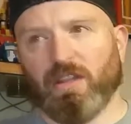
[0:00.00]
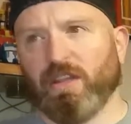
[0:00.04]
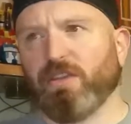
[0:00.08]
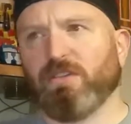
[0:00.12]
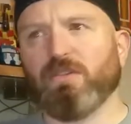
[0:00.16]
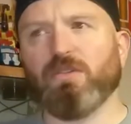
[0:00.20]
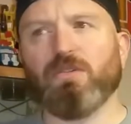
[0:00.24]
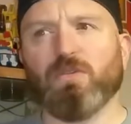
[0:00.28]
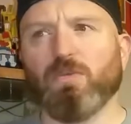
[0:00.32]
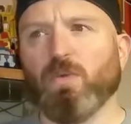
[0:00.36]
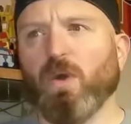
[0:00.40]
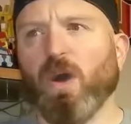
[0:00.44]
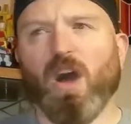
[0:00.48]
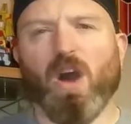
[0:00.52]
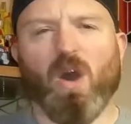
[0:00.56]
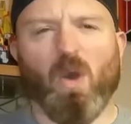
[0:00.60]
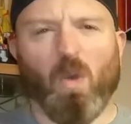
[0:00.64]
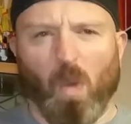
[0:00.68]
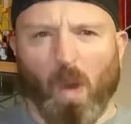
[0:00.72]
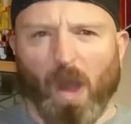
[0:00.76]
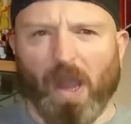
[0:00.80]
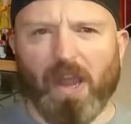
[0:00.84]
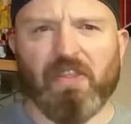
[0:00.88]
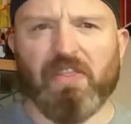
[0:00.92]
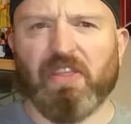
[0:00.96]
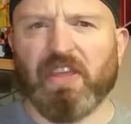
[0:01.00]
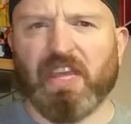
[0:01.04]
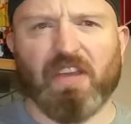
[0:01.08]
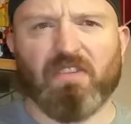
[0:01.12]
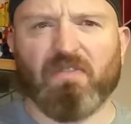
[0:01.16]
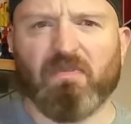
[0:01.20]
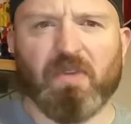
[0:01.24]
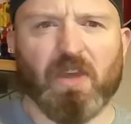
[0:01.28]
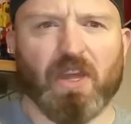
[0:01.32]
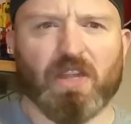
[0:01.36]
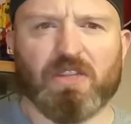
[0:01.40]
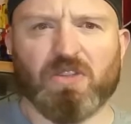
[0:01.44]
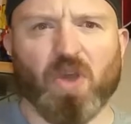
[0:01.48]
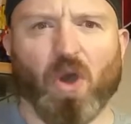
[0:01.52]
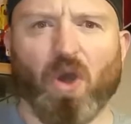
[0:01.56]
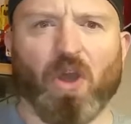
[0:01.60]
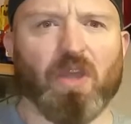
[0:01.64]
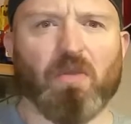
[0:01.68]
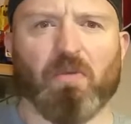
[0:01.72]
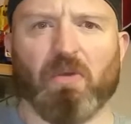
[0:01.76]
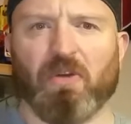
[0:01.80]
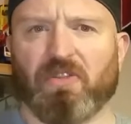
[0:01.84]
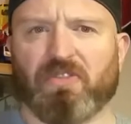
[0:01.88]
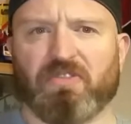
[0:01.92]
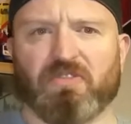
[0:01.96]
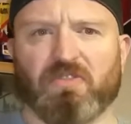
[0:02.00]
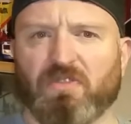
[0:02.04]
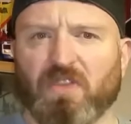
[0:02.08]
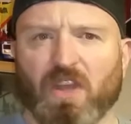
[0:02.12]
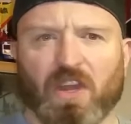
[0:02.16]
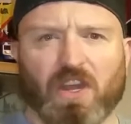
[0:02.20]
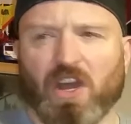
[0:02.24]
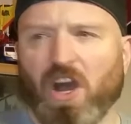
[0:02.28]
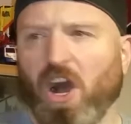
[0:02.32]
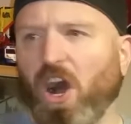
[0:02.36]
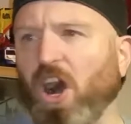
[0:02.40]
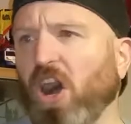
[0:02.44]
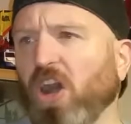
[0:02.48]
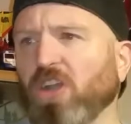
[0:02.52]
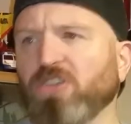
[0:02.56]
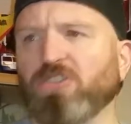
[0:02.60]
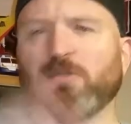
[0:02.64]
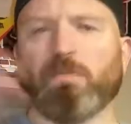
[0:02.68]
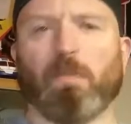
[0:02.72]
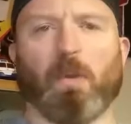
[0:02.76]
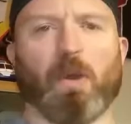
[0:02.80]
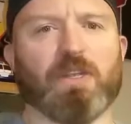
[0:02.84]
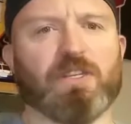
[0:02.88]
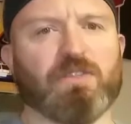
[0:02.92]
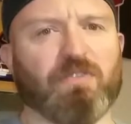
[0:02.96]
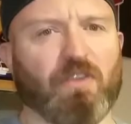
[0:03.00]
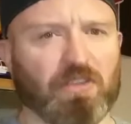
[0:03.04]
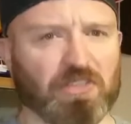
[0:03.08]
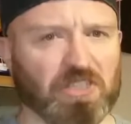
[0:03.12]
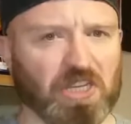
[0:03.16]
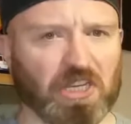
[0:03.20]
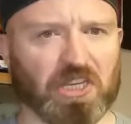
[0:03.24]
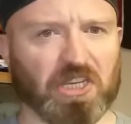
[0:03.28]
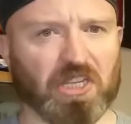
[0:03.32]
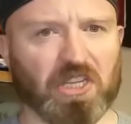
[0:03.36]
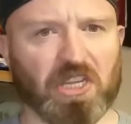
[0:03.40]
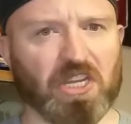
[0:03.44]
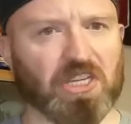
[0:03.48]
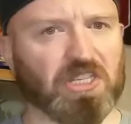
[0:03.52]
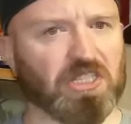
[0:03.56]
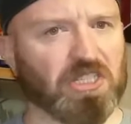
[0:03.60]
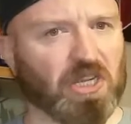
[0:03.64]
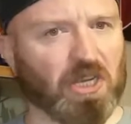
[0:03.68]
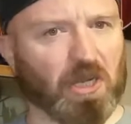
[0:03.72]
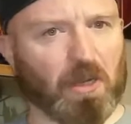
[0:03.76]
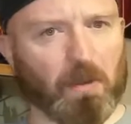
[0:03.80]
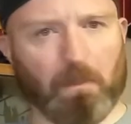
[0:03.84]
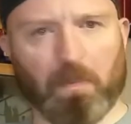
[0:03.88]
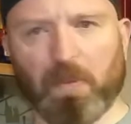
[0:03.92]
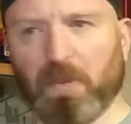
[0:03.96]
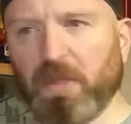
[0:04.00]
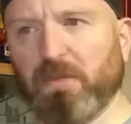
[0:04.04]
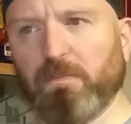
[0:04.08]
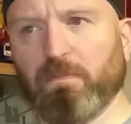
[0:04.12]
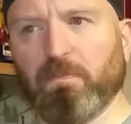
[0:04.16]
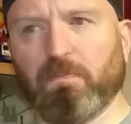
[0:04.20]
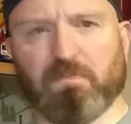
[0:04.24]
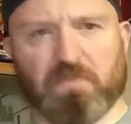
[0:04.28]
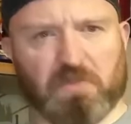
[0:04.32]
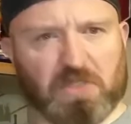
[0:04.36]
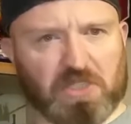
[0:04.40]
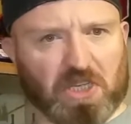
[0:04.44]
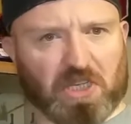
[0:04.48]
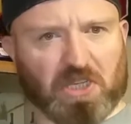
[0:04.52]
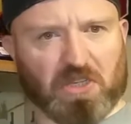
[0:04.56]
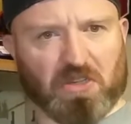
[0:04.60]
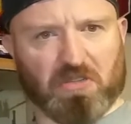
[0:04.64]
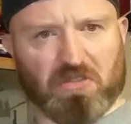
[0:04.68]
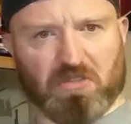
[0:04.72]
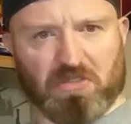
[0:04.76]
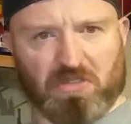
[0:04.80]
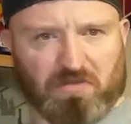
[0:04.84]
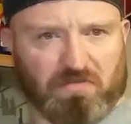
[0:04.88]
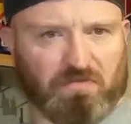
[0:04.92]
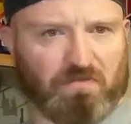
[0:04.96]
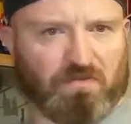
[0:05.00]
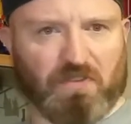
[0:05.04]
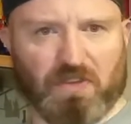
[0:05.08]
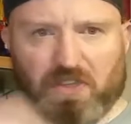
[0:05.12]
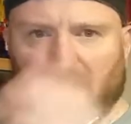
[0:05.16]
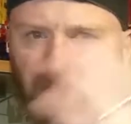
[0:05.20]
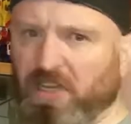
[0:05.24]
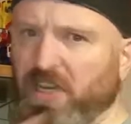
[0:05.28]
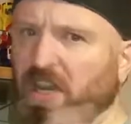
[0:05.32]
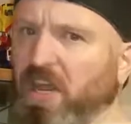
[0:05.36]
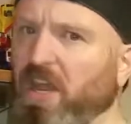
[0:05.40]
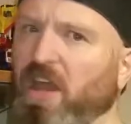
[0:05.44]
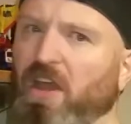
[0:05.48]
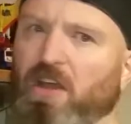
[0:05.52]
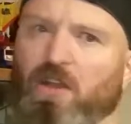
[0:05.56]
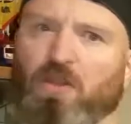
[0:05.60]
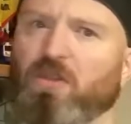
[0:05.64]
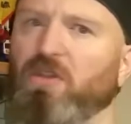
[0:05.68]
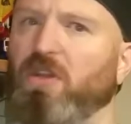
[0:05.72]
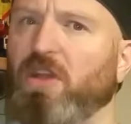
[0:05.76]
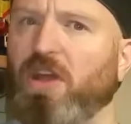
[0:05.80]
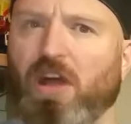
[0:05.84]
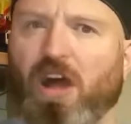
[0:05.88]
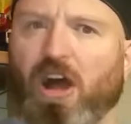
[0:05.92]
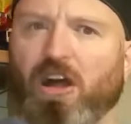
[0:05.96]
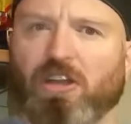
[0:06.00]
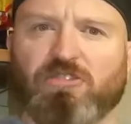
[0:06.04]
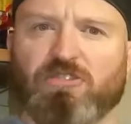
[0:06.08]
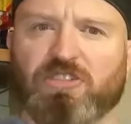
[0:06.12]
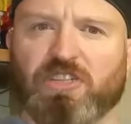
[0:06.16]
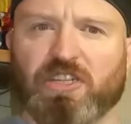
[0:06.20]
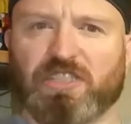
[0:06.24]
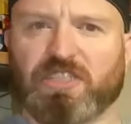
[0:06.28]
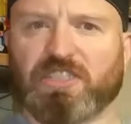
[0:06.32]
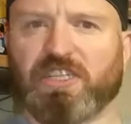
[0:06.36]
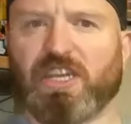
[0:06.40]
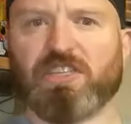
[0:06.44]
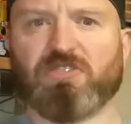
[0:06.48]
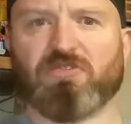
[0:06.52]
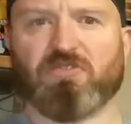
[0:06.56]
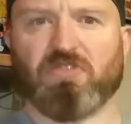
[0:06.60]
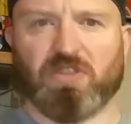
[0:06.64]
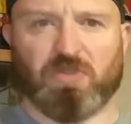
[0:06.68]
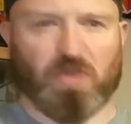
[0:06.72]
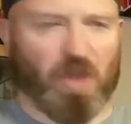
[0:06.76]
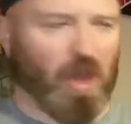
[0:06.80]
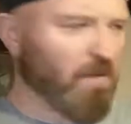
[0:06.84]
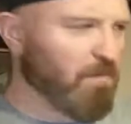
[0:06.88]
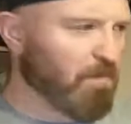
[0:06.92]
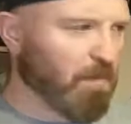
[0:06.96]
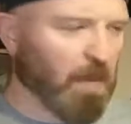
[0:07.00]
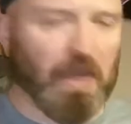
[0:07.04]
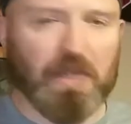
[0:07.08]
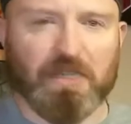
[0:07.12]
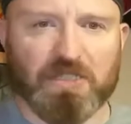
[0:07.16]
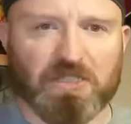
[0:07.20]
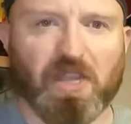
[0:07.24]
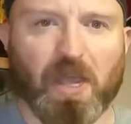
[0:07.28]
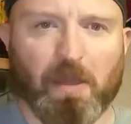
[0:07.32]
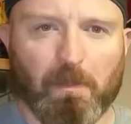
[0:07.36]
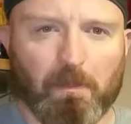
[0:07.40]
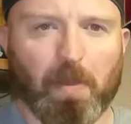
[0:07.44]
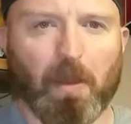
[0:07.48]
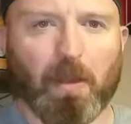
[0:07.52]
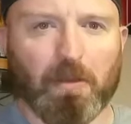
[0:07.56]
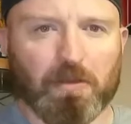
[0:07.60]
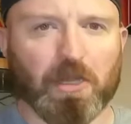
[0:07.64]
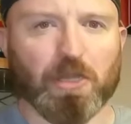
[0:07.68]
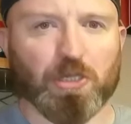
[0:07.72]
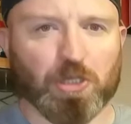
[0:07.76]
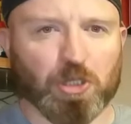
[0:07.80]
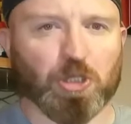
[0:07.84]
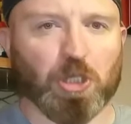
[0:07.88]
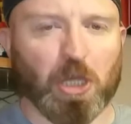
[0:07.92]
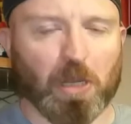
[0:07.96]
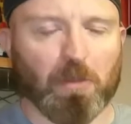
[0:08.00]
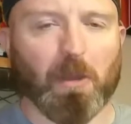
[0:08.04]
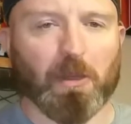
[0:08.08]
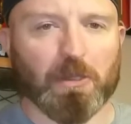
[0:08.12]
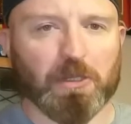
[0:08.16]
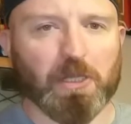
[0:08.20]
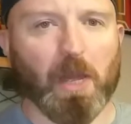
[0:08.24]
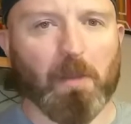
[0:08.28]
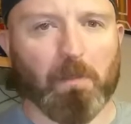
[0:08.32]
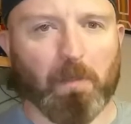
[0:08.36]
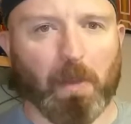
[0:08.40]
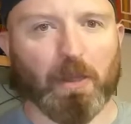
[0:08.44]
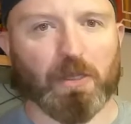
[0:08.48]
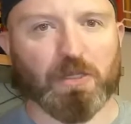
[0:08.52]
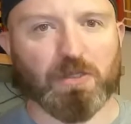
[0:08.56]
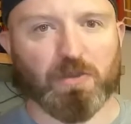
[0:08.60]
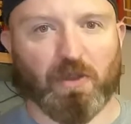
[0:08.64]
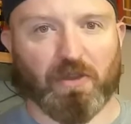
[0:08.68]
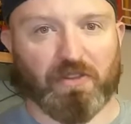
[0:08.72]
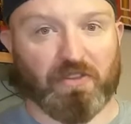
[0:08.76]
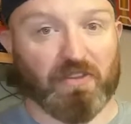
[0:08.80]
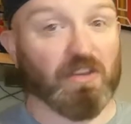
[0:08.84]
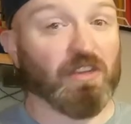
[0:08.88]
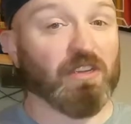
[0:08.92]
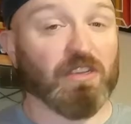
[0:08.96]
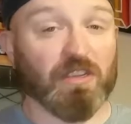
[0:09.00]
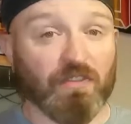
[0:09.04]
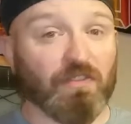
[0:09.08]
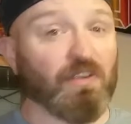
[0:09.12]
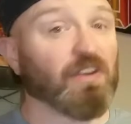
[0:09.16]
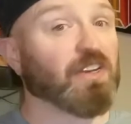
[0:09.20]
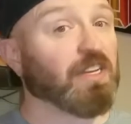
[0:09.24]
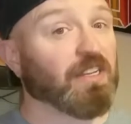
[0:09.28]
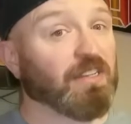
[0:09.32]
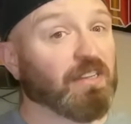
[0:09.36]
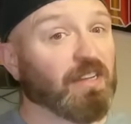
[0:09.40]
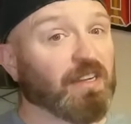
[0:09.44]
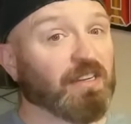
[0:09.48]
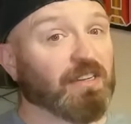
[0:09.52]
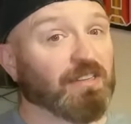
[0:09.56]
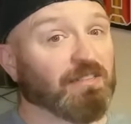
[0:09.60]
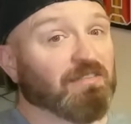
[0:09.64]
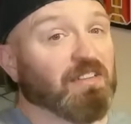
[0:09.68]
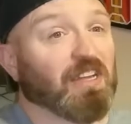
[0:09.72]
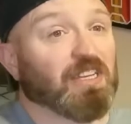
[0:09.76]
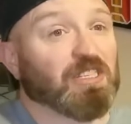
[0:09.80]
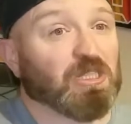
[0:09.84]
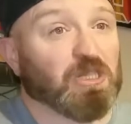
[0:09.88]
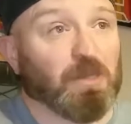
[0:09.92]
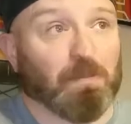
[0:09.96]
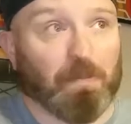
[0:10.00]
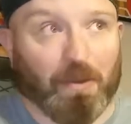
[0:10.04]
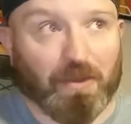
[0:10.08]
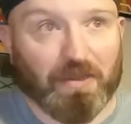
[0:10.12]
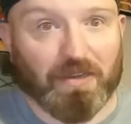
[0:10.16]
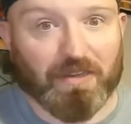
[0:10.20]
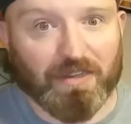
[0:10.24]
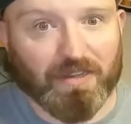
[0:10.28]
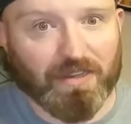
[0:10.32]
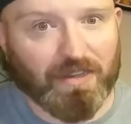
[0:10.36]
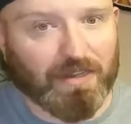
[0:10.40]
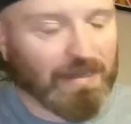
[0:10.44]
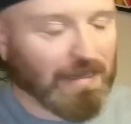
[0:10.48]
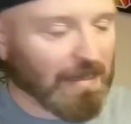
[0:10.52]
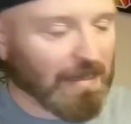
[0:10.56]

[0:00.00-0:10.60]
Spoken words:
Like, oh, why aren't they giving me a toy with 100 points of articulation and complete stickers and fucking 100 accessories? I paid £10. I should get my £10 worth. You fucking did. That's the point.